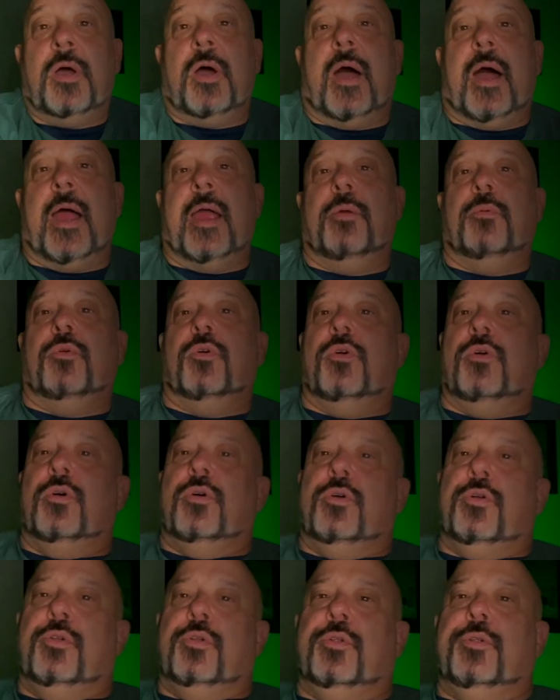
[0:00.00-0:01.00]
I
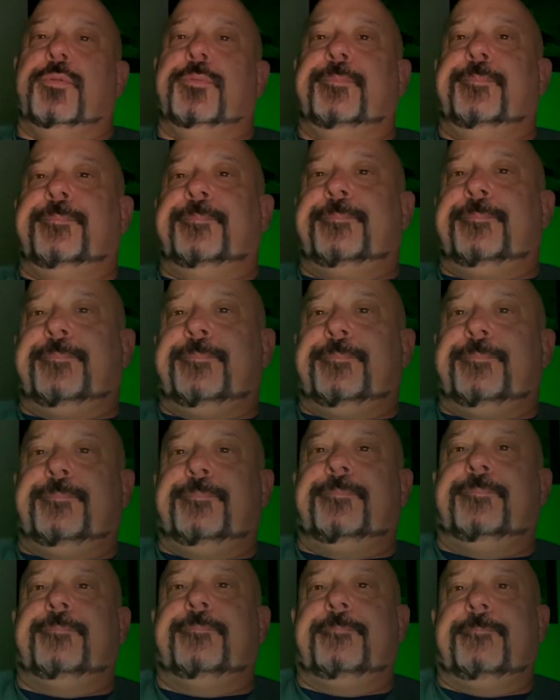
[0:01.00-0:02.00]
don't
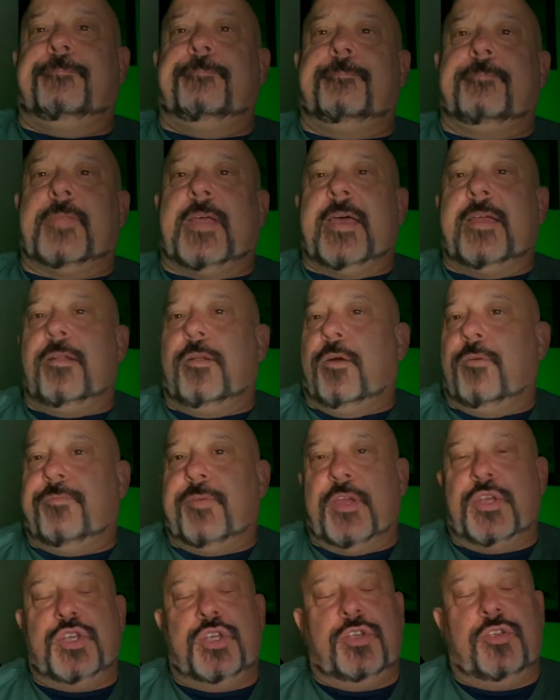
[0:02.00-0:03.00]
know if
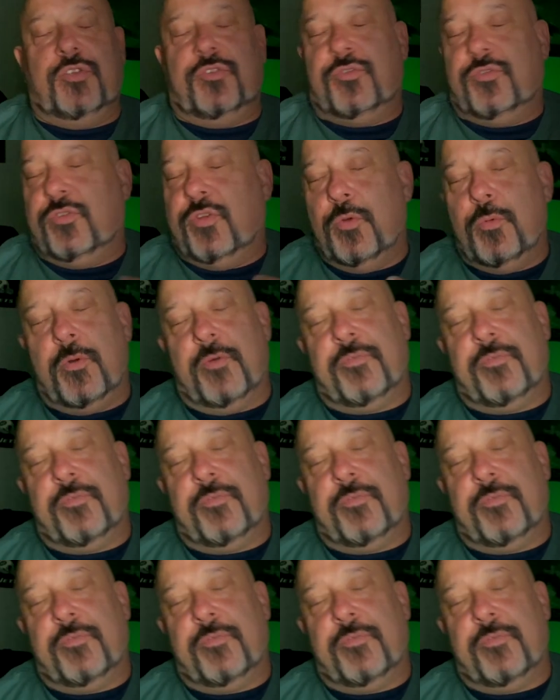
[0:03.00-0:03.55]
I should just do a